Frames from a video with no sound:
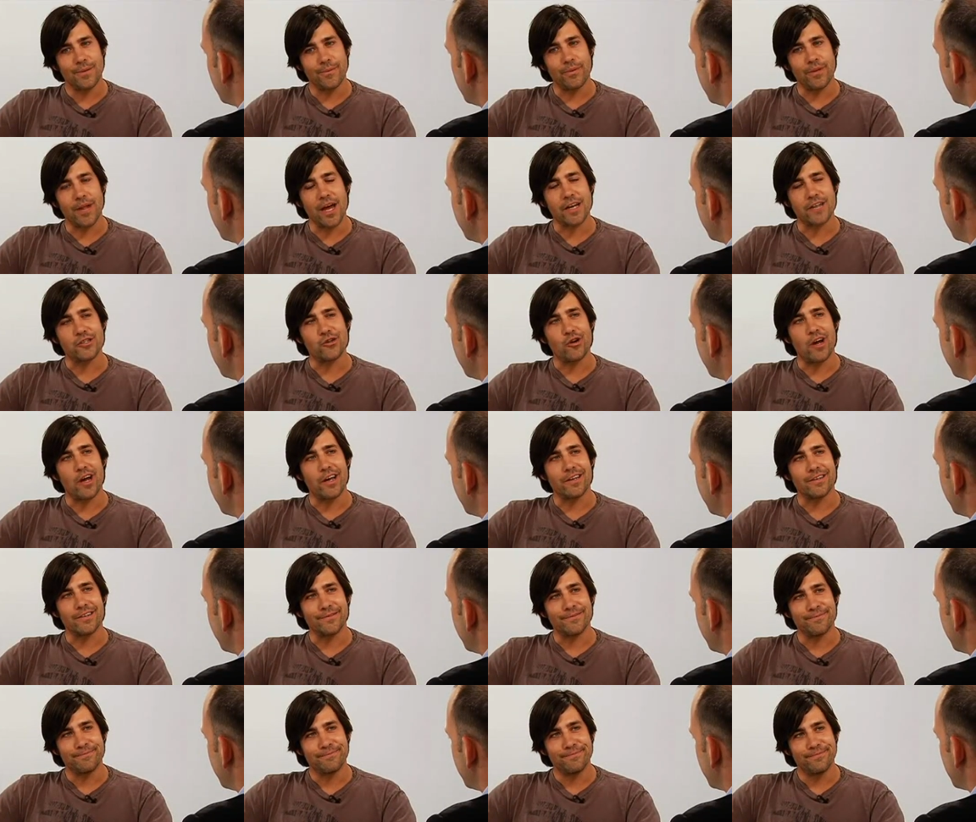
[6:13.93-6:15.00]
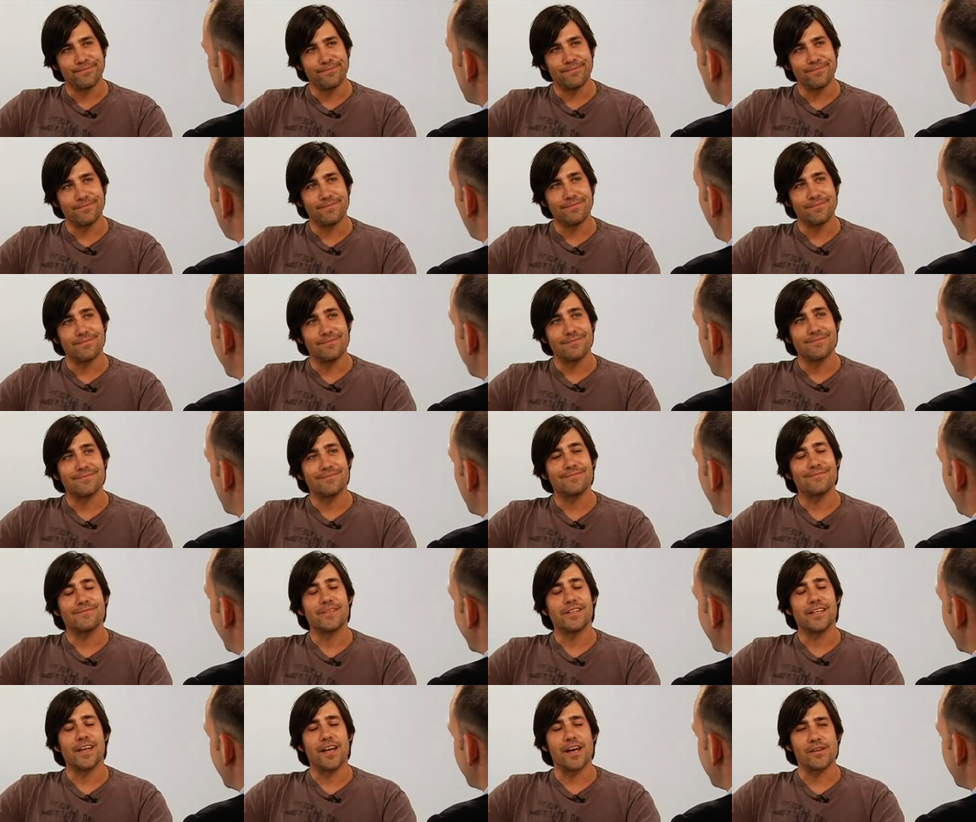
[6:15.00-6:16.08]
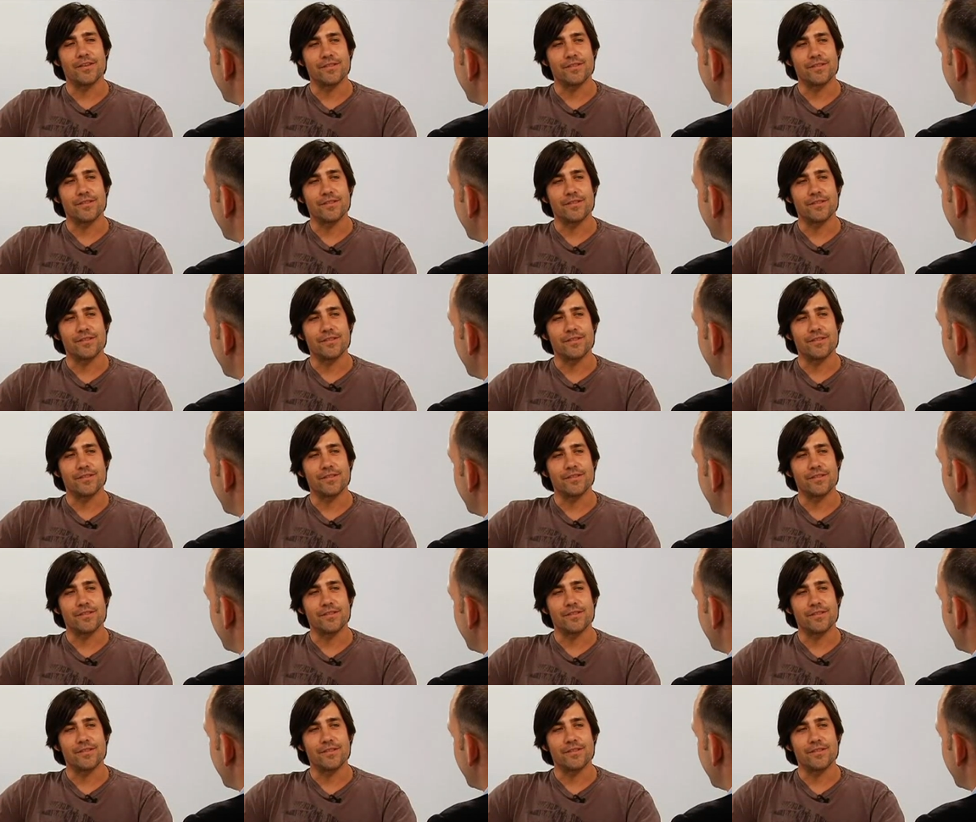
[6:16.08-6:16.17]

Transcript: A Black Dragon. The Black Dragon?